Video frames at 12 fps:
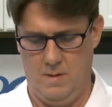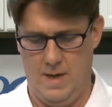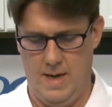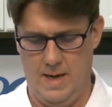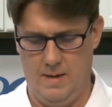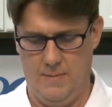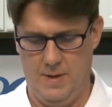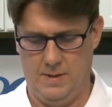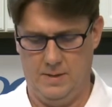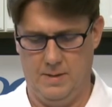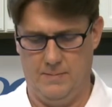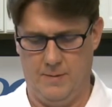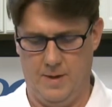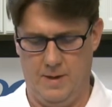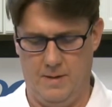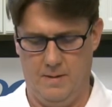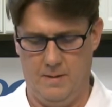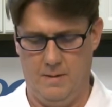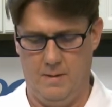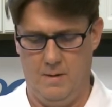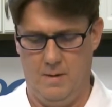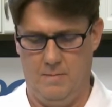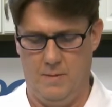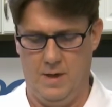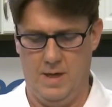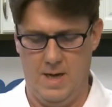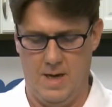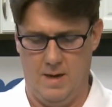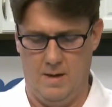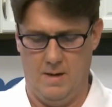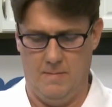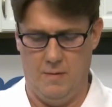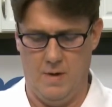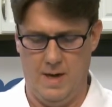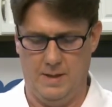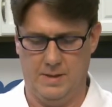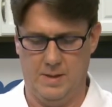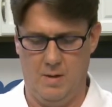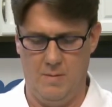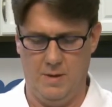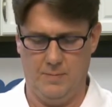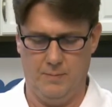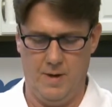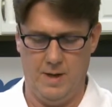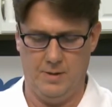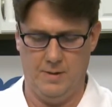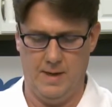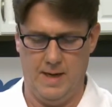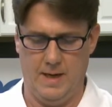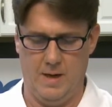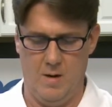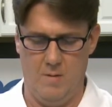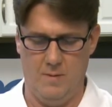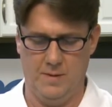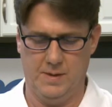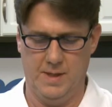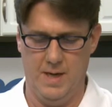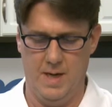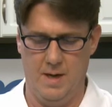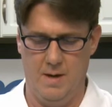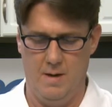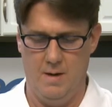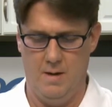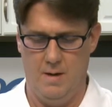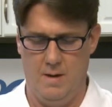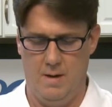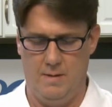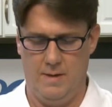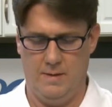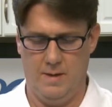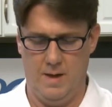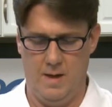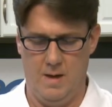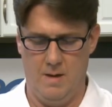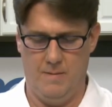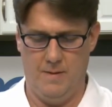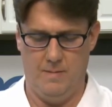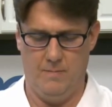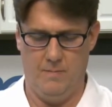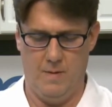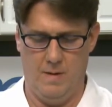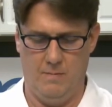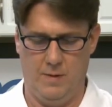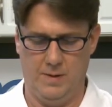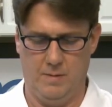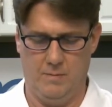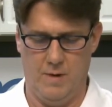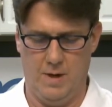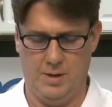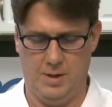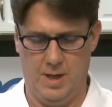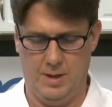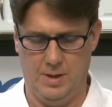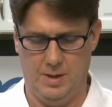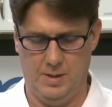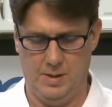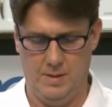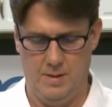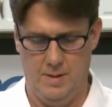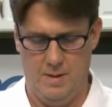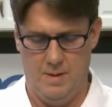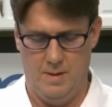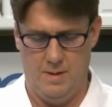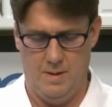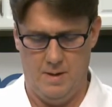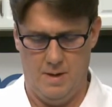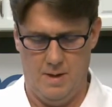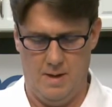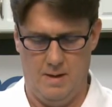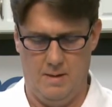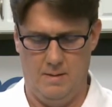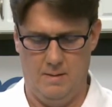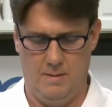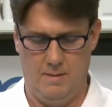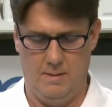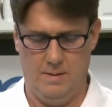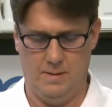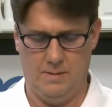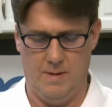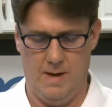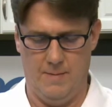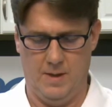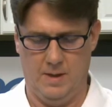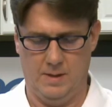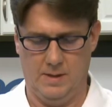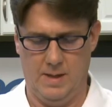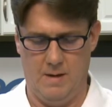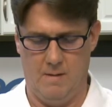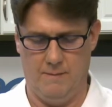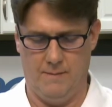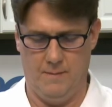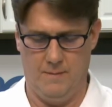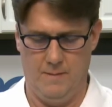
and a bit slippery. But again, I'm applying so much pressure that I can almost see that the hub of the bristle brush touches the ceramic itself.